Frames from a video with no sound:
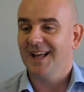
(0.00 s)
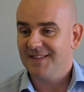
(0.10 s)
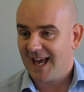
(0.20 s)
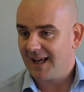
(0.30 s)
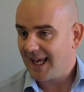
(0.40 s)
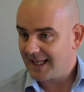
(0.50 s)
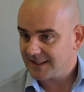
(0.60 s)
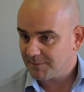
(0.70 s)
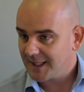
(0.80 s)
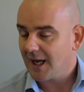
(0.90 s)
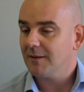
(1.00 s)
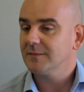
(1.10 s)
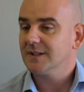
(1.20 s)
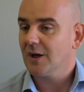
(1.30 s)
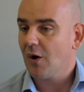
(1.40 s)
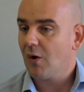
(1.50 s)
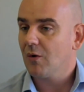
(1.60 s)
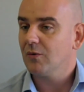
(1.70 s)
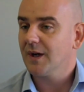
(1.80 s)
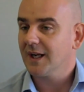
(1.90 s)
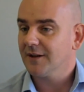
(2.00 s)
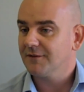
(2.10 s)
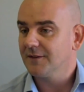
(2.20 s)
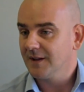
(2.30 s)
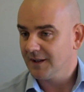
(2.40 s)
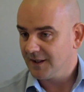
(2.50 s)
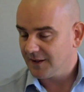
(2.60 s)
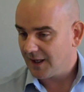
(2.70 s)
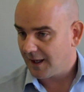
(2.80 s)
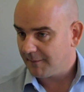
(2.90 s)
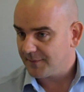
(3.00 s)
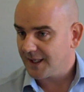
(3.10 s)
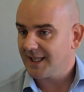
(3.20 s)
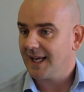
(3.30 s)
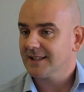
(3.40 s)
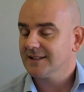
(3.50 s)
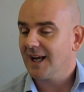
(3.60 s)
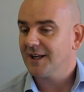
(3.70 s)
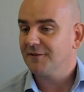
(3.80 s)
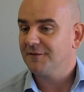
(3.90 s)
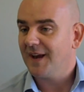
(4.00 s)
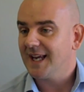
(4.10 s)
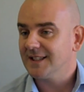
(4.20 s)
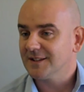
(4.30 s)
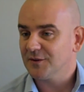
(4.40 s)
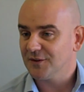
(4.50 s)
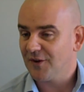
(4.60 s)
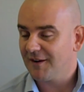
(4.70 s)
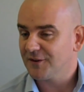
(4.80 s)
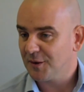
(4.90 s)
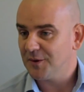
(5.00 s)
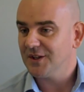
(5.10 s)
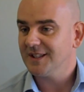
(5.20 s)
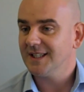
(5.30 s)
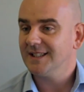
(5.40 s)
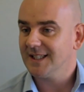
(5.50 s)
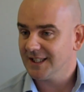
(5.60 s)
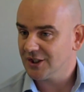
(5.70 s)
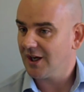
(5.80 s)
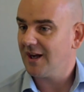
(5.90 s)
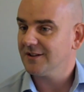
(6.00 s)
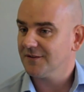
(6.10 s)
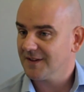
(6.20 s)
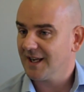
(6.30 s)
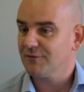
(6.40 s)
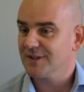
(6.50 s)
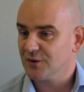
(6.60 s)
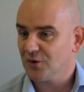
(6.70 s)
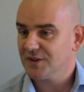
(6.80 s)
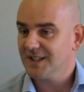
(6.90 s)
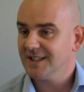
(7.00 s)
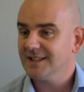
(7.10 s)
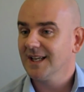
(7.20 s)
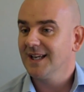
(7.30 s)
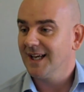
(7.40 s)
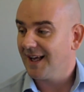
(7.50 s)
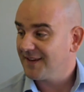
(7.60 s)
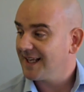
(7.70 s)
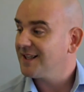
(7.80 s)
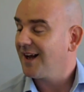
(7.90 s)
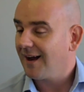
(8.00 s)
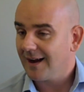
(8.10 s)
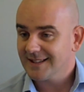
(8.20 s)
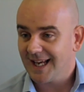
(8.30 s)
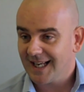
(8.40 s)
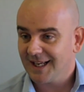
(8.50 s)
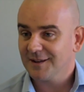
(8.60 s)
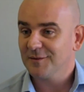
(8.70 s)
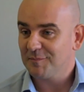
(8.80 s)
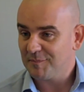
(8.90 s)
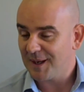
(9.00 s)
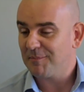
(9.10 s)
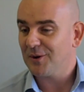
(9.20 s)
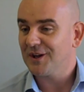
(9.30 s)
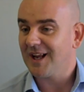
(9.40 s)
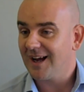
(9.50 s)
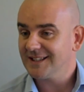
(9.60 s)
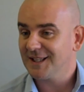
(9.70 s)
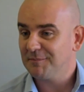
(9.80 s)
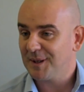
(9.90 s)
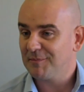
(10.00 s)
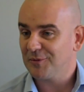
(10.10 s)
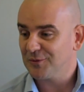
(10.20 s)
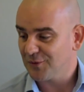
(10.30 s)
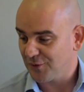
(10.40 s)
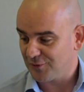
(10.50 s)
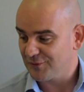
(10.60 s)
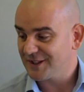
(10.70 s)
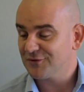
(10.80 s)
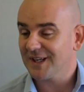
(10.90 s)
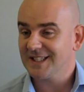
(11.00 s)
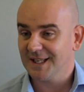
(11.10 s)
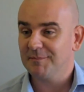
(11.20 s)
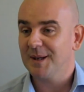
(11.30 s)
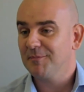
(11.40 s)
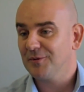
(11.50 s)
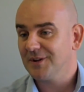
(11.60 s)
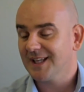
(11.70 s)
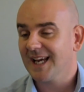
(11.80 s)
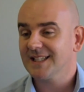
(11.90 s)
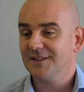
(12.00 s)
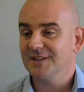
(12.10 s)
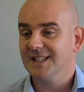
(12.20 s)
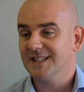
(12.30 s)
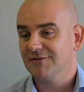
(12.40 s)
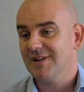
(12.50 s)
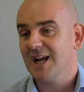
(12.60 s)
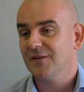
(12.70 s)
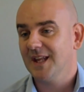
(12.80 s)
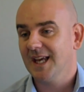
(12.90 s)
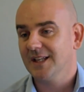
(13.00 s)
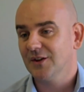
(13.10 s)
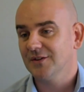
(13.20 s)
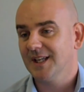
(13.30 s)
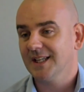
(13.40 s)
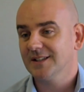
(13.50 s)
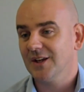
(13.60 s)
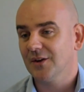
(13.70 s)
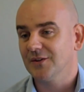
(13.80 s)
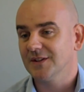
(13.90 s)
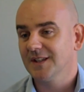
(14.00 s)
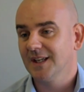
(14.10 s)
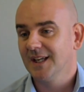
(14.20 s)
and that hence becomes the whole kind of the next kind of phase, because you have communities in charge of their resources and then telling people and asking people or restricting people and activities around their no-take zones.